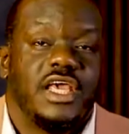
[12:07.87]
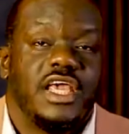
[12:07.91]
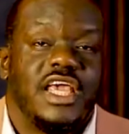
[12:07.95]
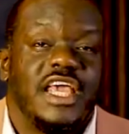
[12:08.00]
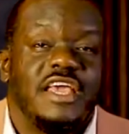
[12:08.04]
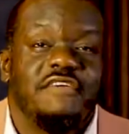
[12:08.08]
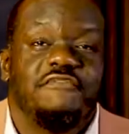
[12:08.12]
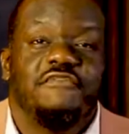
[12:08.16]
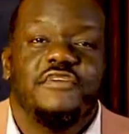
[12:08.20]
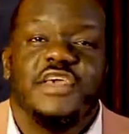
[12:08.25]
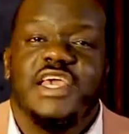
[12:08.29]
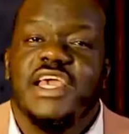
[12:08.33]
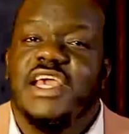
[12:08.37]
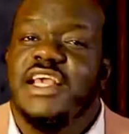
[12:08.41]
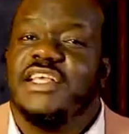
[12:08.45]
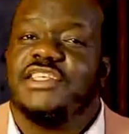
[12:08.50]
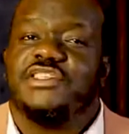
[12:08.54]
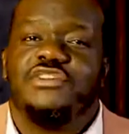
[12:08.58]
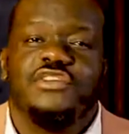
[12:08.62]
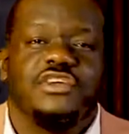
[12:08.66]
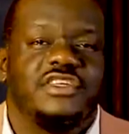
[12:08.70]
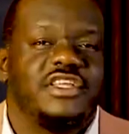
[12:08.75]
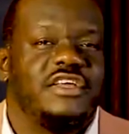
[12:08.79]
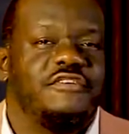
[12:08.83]
If
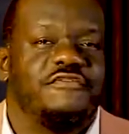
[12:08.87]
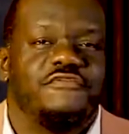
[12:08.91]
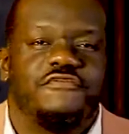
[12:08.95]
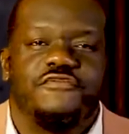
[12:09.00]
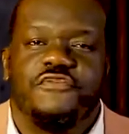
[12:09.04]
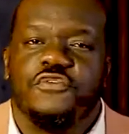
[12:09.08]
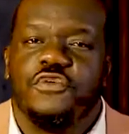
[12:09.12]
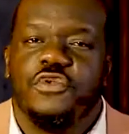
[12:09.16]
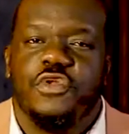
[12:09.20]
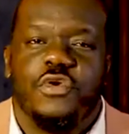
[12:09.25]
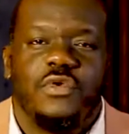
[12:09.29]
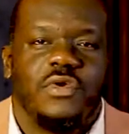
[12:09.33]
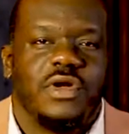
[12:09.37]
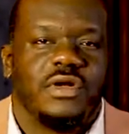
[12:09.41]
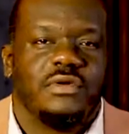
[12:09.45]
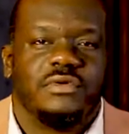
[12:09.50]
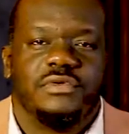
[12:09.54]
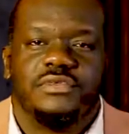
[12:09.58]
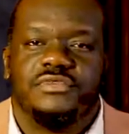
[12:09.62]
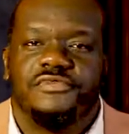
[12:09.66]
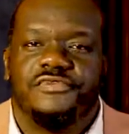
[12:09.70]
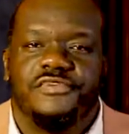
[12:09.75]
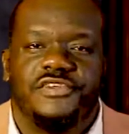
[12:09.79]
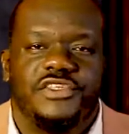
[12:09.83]
he's not a
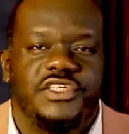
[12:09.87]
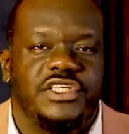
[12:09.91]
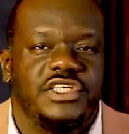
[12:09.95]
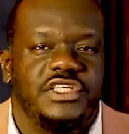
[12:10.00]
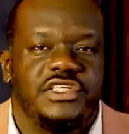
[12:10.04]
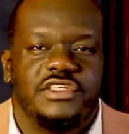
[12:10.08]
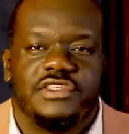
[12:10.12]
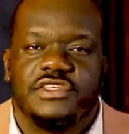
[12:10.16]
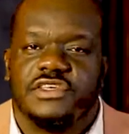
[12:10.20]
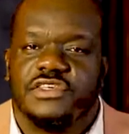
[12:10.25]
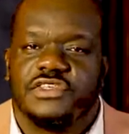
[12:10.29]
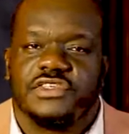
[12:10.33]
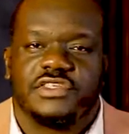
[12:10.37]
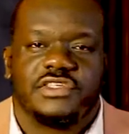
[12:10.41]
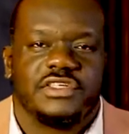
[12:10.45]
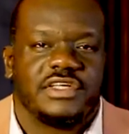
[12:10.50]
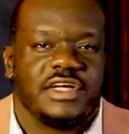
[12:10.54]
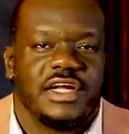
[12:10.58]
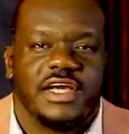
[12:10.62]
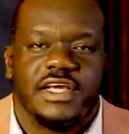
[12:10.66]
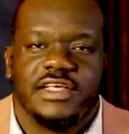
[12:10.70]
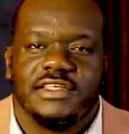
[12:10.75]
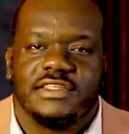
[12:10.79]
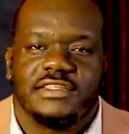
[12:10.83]
follower of Jesus
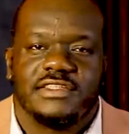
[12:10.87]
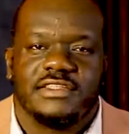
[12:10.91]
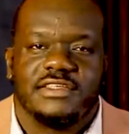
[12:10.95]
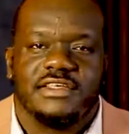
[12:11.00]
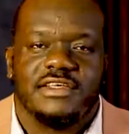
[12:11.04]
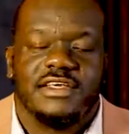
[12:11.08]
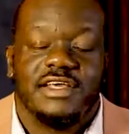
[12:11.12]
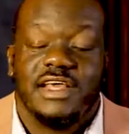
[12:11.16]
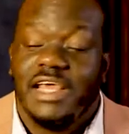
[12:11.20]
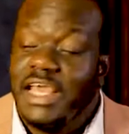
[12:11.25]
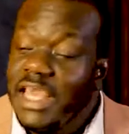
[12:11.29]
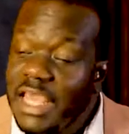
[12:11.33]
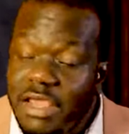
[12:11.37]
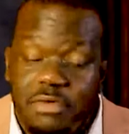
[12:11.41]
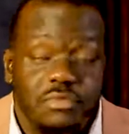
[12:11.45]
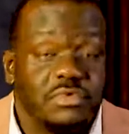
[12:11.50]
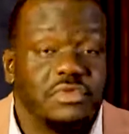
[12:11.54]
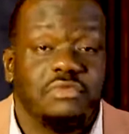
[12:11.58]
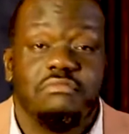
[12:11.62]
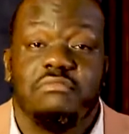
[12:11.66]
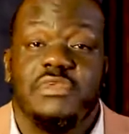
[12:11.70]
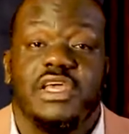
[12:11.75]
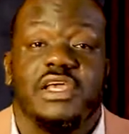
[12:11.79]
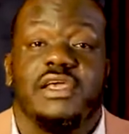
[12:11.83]
Christ, he
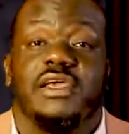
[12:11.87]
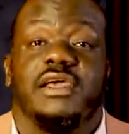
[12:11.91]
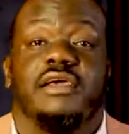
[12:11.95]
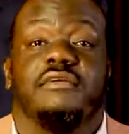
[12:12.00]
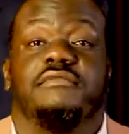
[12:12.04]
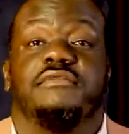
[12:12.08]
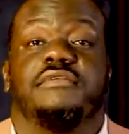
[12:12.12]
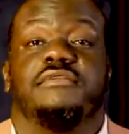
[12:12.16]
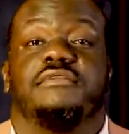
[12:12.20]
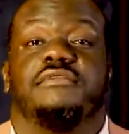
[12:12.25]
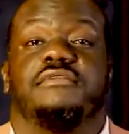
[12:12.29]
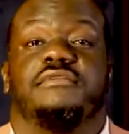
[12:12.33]
won't make heaven.